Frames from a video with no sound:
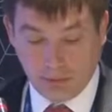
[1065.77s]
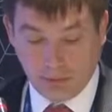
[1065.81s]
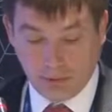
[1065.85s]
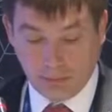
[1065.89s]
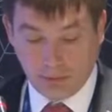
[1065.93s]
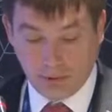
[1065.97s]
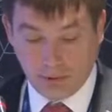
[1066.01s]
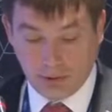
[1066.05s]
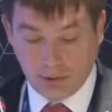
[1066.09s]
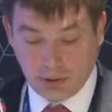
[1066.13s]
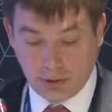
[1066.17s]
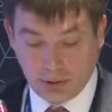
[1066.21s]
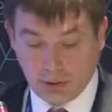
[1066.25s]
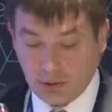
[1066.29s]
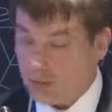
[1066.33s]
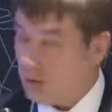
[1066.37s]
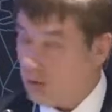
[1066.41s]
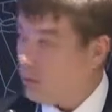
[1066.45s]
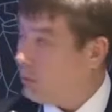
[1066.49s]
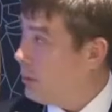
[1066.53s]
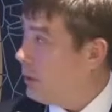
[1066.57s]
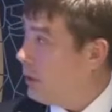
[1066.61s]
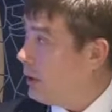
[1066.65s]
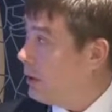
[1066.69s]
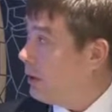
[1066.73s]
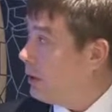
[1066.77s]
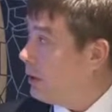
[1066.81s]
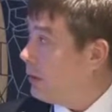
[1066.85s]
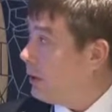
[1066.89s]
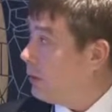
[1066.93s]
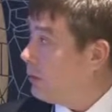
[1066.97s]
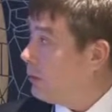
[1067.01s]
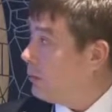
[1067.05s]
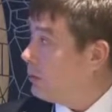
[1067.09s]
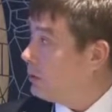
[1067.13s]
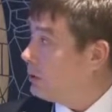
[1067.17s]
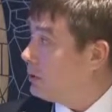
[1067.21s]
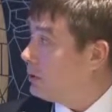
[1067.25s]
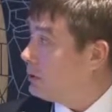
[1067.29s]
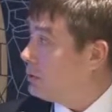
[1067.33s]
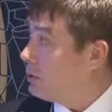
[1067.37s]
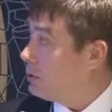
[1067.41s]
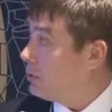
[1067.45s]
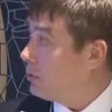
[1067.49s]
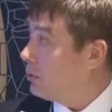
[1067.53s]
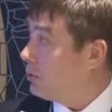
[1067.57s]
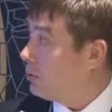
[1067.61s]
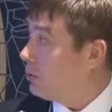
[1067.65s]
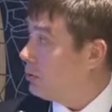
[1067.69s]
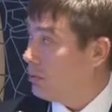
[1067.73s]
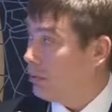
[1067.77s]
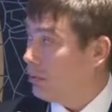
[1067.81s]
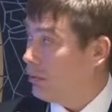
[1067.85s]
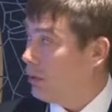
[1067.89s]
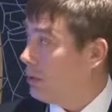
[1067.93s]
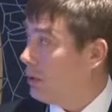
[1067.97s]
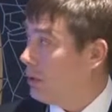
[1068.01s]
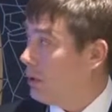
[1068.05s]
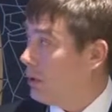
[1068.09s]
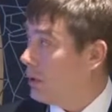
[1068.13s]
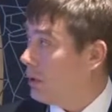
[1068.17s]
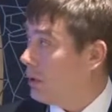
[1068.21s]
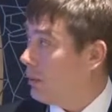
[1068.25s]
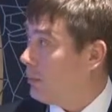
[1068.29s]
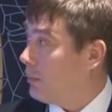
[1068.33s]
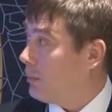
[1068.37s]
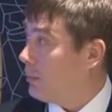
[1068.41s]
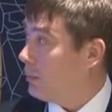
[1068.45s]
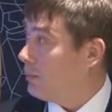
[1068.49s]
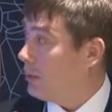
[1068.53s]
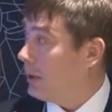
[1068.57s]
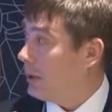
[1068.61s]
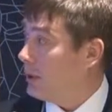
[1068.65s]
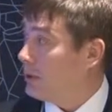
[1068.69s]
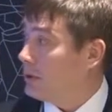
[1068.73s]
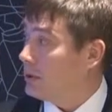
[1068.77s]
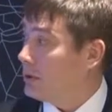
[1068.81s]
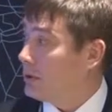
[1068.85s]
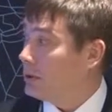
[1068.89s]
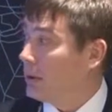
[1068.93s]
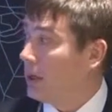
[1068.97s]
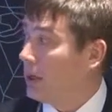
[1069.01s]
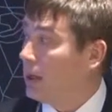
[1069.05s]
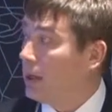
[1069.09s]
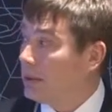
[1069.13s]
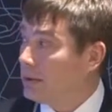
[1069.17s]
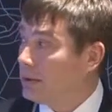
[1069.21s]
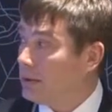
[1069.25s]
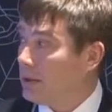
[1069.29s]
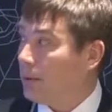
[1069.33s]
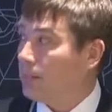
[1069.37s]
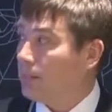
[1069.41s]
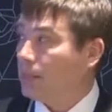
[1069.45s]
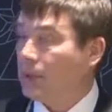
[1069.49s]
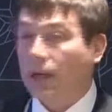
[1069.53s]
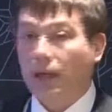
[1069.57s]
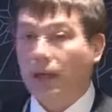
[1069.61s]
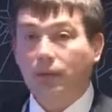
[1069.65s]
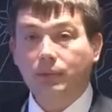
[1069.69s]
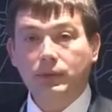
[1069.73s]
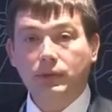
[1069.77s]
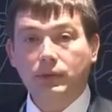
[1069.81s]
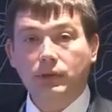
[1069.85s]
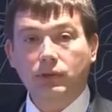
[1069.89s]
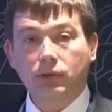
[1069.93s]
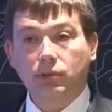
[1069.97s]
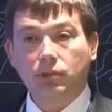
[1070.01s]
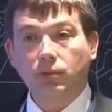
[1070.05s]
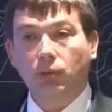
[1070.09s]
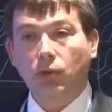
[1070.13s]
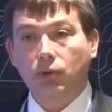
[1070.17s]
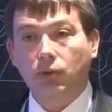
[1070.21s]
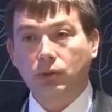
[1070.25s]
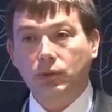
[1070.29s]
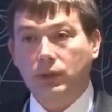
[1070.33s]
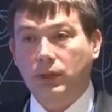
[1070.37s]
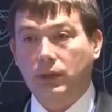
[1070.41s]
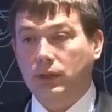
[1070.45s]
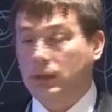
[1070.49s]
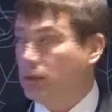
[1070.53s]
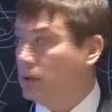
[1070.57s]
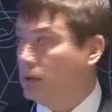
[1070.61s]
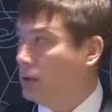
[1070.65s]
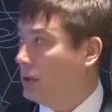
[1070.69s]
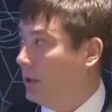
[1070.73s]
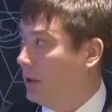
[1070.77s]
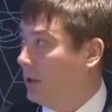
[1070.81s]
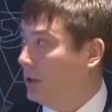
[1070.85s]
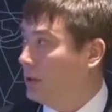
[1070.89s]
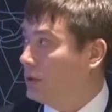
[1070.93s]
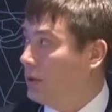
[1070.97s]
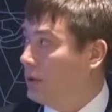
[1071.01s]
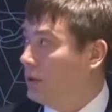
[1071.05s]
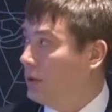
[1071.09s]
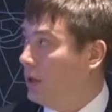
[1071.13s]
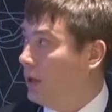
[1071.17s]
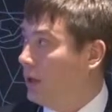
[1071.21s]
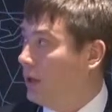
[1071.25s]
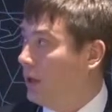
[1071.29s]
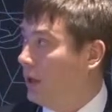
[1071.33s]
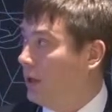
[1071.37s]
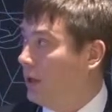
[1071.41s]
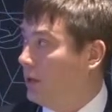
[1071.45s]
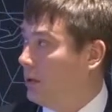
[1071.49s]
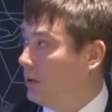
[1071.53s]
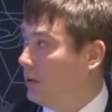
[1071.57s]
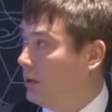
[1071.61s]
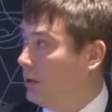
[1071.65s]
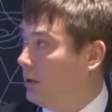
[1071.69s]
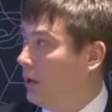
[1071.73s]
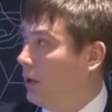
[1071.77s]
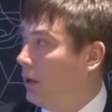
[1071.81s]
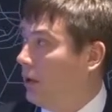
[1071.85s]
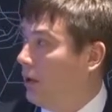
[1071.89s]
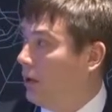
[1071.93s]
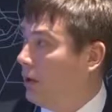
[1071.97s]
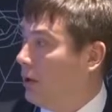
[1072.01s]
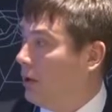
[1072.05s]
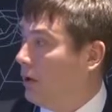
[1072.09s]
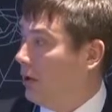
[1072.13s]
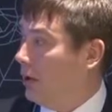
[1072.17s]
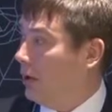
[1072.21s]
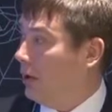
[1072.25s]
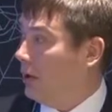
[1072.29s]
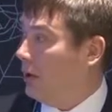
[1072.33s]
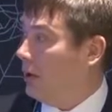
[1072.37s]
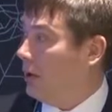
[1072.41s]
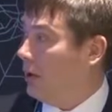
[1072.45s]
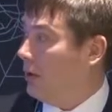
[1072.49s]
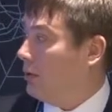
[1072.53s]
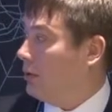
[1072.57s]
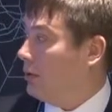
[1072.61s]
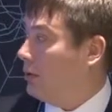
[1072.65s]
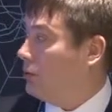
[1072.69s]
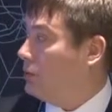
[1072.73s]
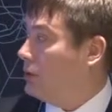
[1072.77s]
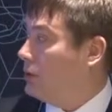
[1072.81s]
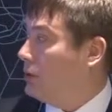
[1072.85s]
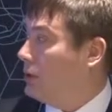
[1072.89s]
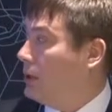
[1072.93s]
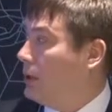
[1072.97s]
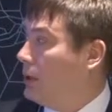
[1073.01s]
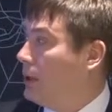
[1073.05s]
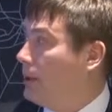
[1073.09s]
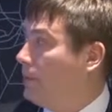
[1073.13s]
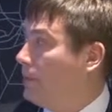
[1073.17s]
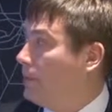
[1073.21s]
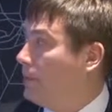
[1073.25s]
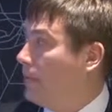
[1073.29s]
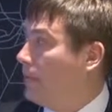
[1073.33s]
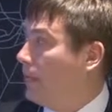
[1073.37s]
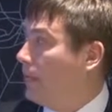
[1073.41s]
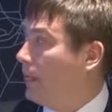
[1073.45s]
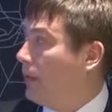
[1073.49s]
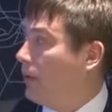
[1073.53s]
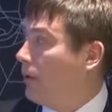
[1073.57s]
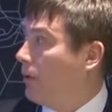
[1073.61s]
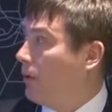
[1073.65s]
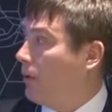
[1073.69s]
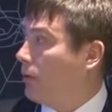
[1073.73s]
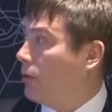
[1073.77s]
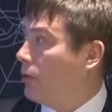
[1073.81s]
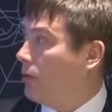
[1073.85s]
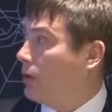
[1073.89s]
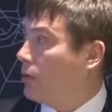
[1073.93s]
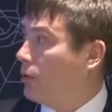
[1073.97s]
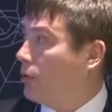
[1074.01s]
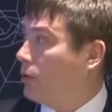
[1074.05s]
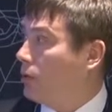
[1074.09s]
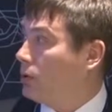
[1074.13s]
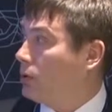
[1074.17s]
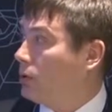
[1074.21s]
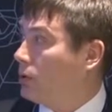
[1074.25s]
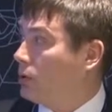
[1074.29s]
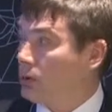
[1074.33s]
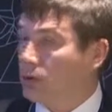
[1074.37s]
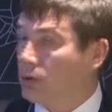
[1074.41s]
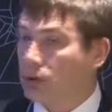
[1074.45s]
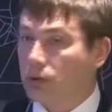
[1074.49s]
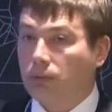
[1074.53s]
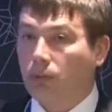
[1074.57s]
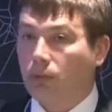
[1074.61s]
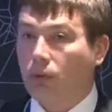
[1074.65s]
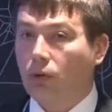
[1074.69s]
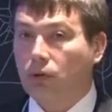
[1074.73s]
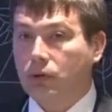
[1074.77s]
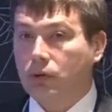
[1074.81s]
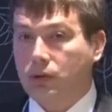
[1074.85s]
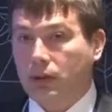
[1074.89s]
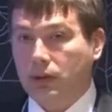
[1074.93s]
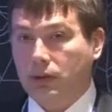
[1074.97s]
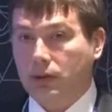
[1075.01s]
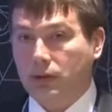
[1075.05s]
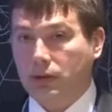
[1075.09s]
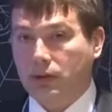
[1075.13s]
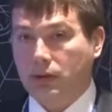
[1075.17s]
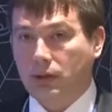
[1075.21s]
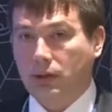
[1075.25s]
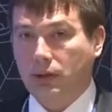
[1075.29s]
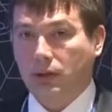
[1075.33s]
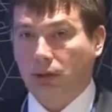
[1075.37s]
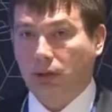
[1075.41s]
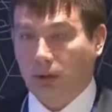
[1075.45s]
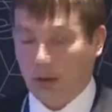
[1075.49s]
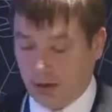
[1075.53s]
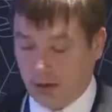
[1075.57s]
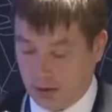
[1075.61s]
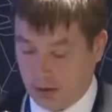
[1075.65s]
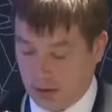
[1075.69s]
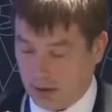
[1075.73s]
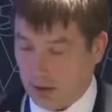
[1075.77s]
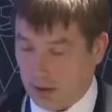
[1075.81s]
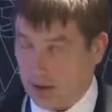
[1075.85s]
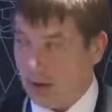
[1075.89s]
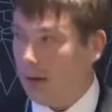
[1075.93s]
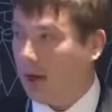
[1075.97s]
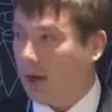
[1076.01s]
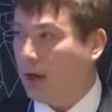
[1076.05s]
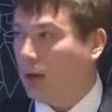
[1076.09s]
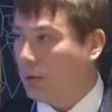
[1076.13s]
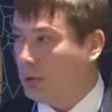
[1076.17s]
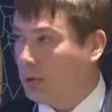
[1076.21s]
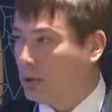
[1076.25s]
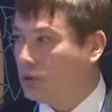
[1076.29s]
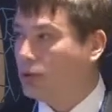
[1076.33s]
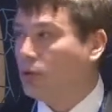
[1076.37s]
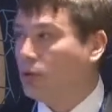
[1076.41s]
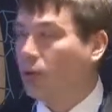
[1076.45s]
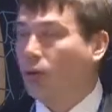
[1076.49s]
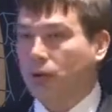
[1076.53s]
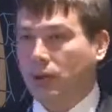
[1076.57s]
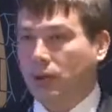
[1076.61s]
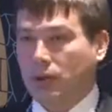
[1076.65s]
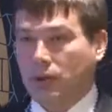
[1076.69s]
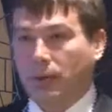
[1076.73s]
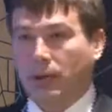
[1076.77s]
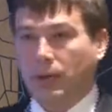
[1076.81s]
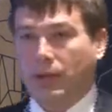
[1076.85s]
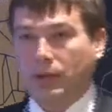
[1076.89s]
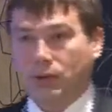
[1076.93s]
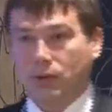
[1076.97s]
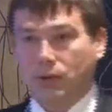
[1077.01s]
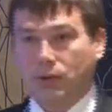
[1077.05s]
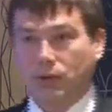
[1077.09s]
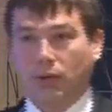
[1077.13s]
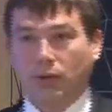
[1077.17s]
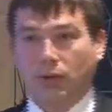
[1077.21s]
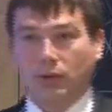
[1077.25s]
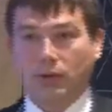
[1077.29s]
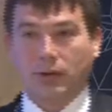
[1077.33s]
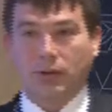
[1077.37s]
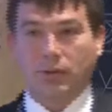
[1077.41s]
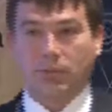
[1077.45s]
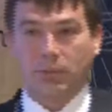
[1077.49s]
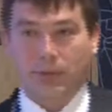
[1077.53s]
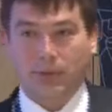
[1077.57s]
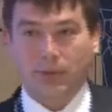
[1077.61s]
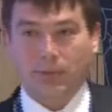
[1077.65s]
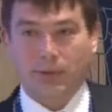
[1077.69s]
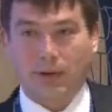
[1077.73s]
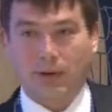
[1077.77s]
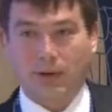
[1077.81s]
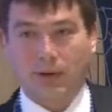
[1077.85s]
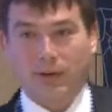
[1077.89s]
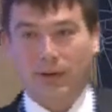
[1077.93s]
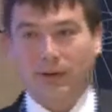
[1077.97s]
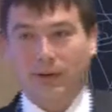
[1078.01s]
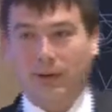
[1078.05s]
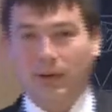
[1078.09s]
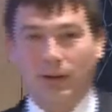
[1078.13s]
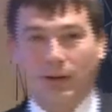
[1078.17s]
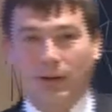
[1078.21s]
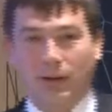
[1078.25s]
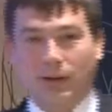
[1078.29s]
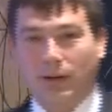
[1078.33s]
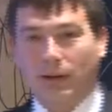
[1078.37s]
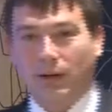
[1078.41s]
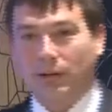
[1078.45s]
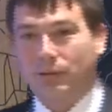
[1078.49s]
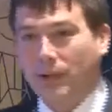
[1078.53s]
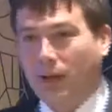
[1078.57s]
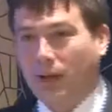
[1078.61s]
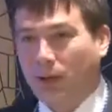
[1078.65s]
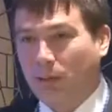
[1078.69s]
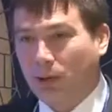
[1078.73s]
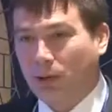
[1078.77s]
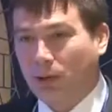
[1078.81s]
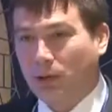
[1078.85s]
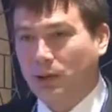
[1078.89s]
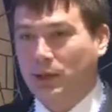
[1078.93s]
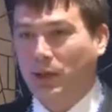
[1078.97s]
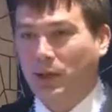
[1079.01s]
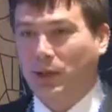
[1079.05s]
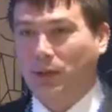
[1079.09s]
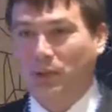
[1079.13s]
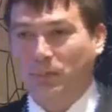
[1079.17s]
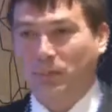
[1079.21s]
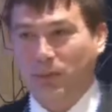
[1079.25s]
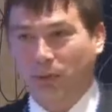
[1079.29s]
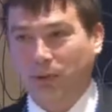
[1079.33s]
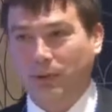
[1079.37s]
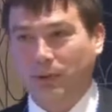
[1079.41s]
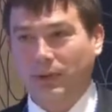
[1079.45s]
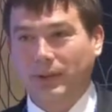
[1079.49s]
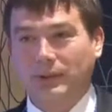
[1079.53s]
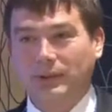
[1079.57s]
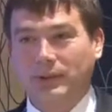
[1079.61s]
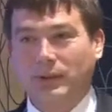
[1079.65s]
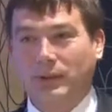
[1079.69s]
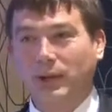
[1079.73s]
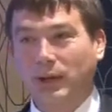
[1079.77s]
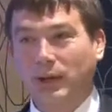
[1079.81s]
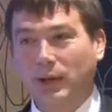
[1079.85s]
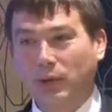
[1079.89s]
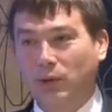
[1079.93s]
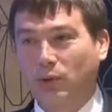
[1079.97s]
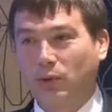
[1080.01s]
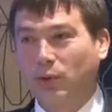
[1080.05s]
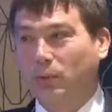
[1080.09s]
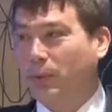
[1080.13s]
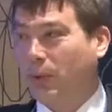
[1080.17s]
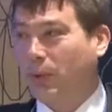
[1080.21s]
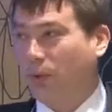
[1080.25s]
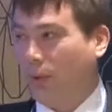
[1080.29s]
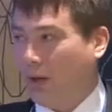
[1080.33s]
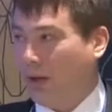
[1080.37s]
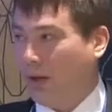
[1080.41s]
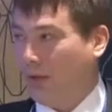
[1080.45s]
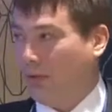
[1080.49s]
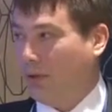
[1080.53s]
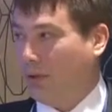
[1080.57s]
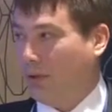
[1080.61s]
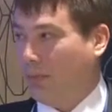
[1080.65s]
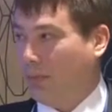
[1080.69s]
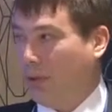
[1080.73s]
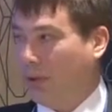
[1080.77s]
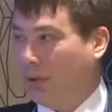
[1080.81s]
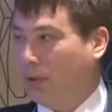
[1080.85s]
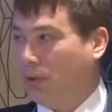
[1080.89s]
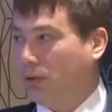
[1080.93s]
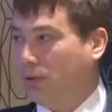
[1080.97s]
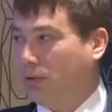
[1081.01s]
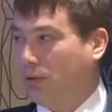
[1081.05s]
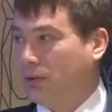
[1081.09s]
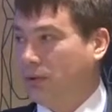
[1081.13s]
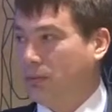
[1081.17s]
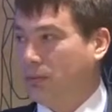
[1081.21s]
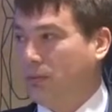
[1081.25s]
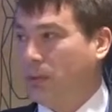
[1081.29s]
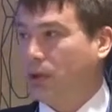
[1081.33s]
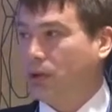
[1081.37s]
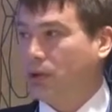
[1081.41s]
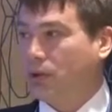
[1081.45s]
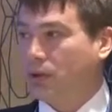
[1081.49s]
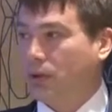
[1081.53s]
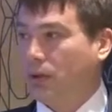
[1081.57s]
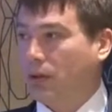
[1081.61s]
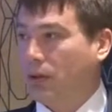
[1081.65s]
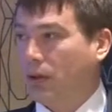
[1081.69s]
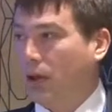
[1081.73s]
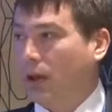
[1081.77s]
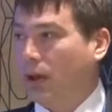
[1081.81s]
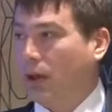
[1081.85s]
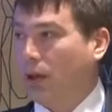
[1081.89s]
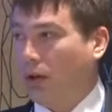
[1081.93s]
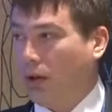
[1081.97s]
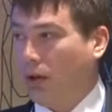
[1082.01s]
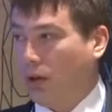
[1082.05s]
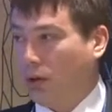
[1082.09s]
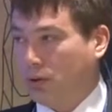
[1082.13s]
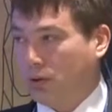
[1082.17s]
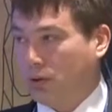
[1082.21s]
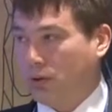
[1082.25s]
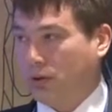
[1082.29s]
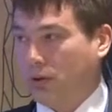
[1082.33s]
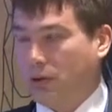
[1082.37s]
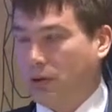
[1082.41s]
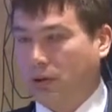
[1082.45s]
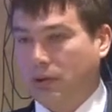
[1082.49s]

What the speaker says: finishing already. I want to show you only a couple of cases. Sometimes small cyst is indicated. Here you see on the cross small cyst. I was ordered by strong ophthalmological professor to operate them because this patient loses